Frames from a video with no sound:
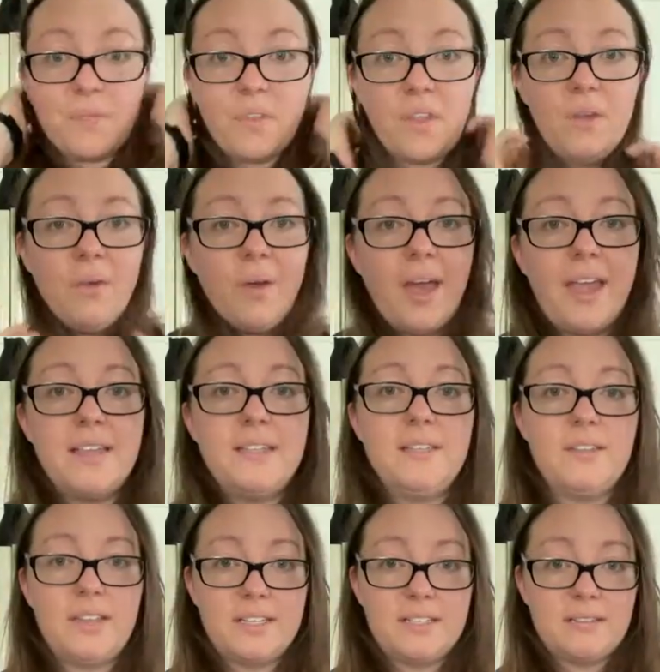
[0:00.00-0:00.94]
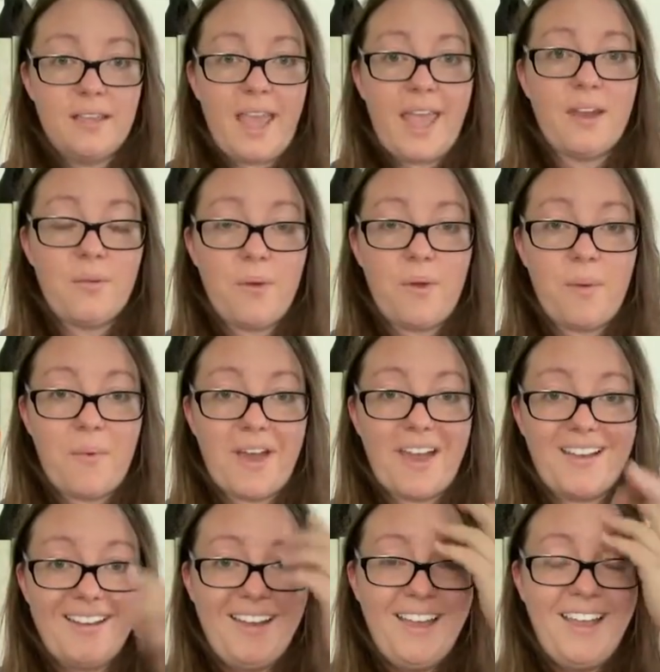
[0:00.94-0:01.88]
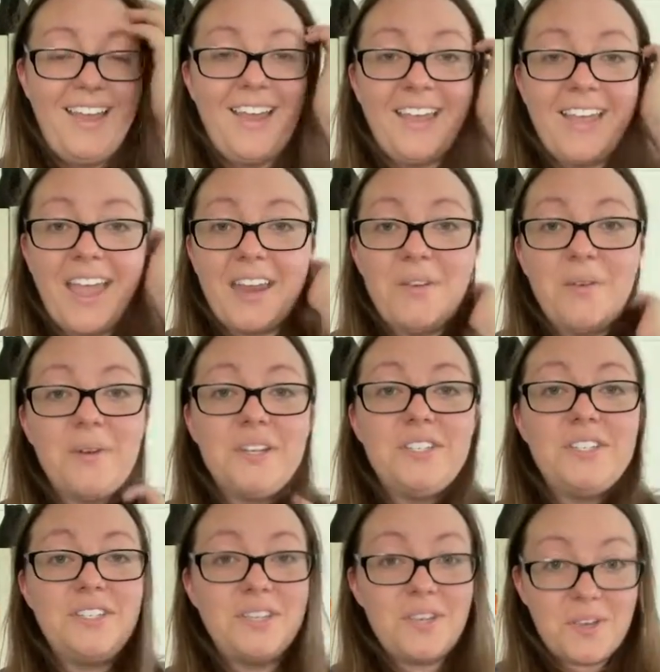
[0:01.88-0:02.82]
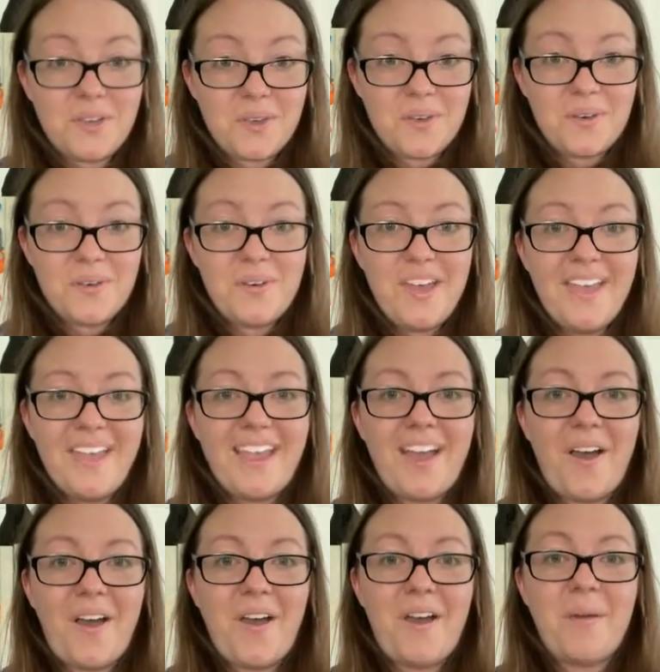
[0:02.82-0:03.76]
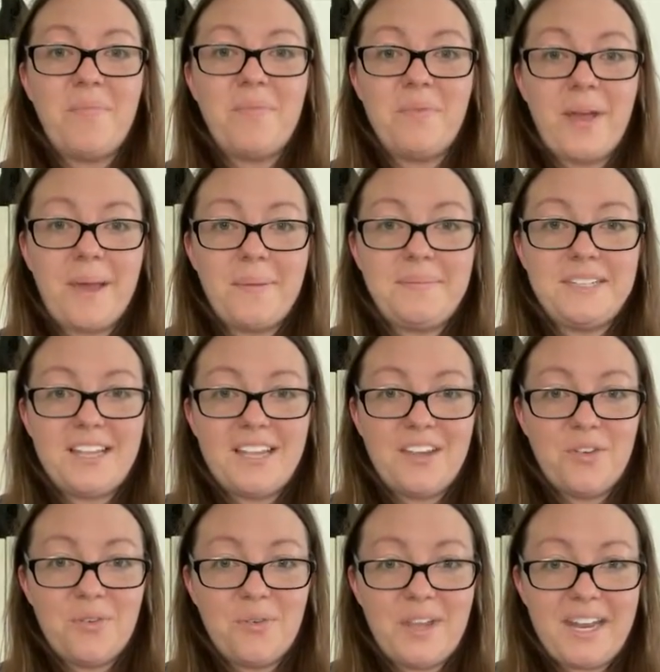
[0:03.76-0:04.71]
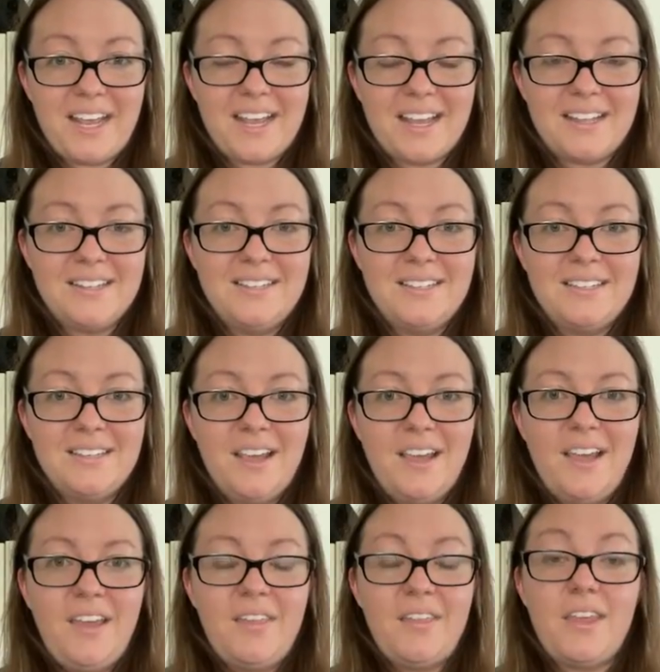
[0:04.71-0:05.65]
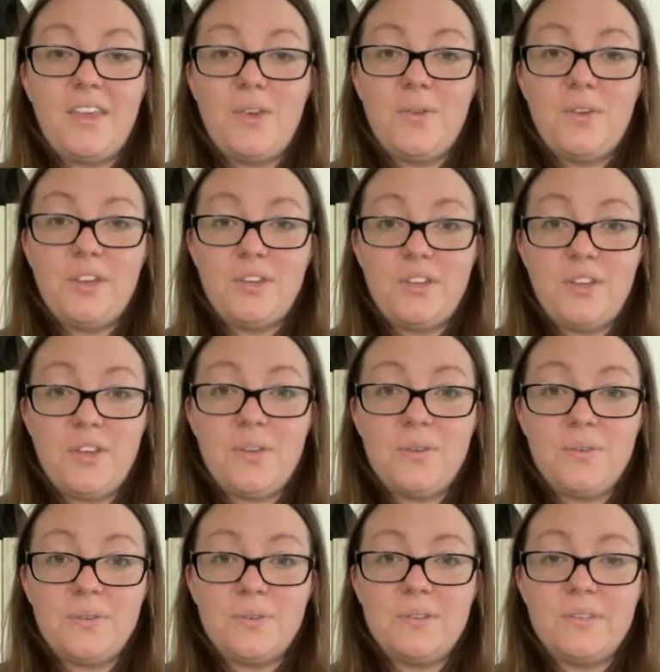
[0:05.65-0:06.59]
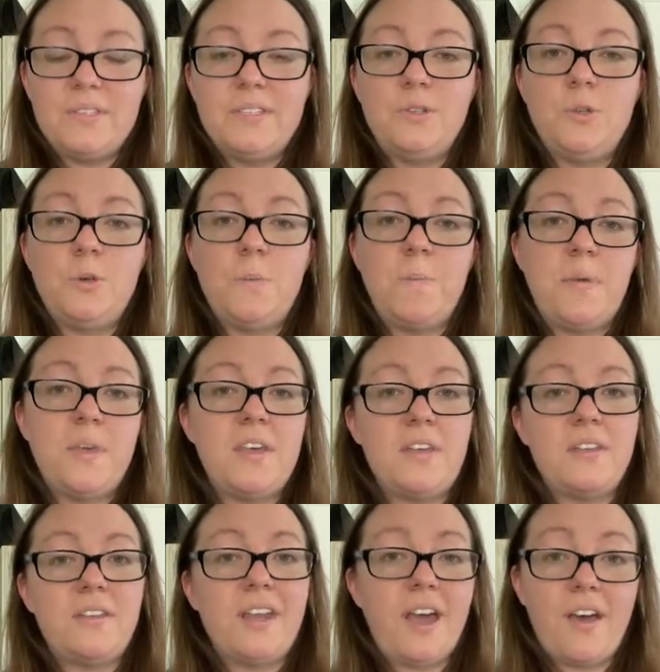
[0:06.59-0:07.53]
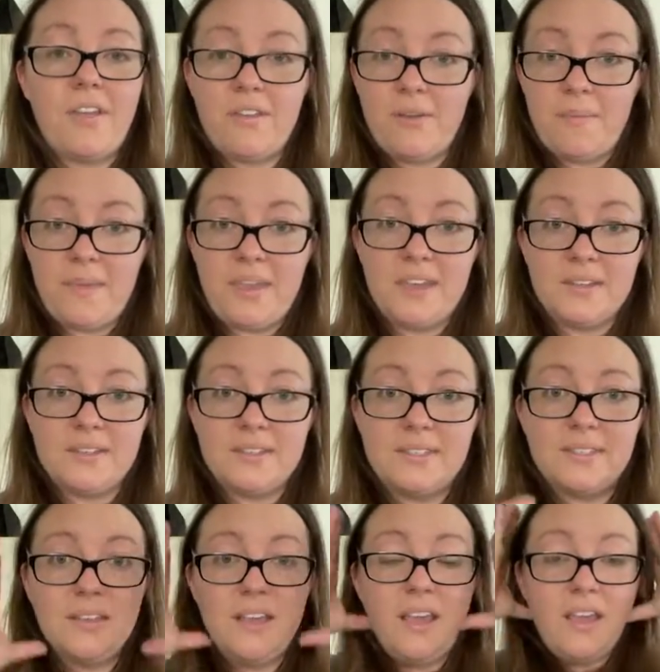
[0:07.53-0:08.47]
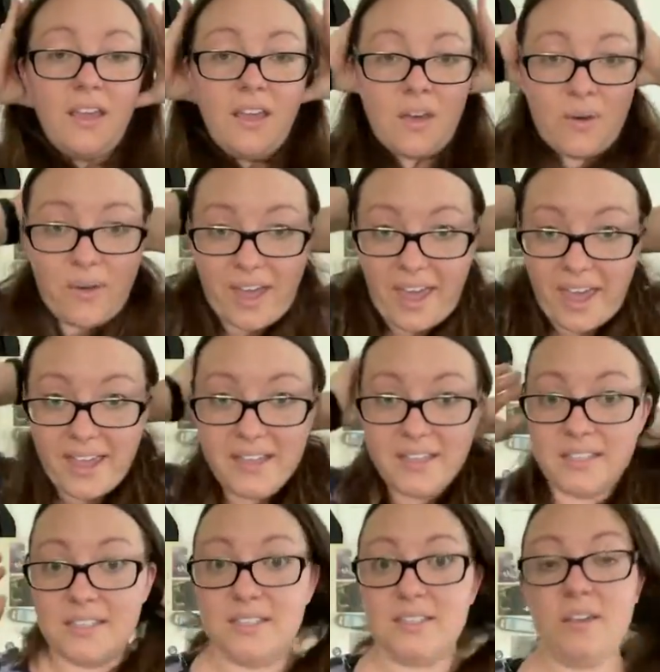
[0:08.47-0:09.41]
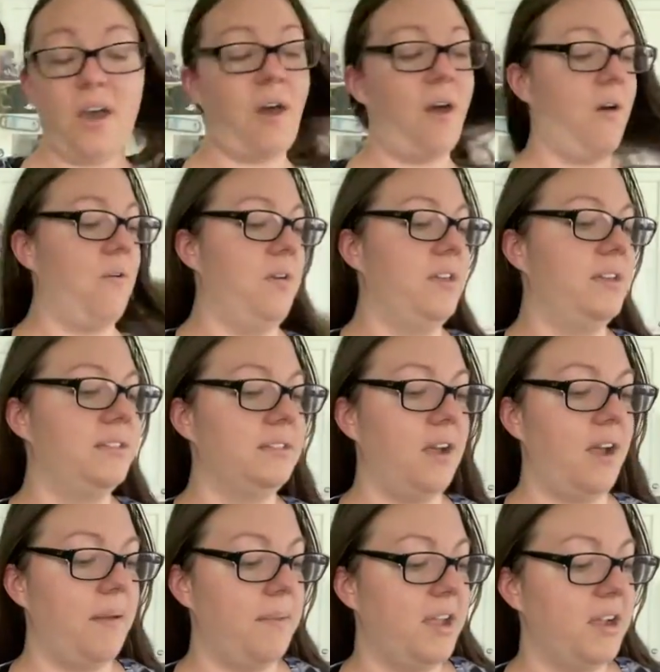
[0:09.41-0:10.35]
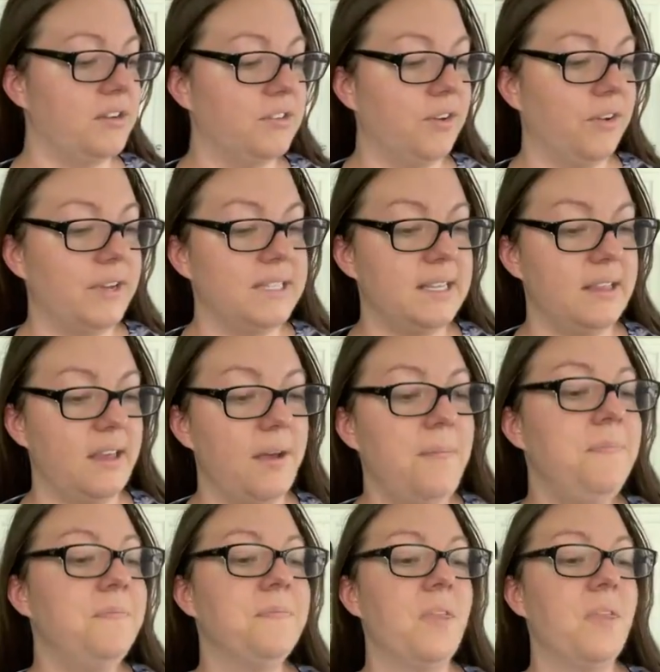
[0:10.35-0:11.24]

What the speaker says: Okay, so that's category 1. Category 2 are prepped ingredients that you can use to build other meals. Okay, so, sorry, my hair's crazy there.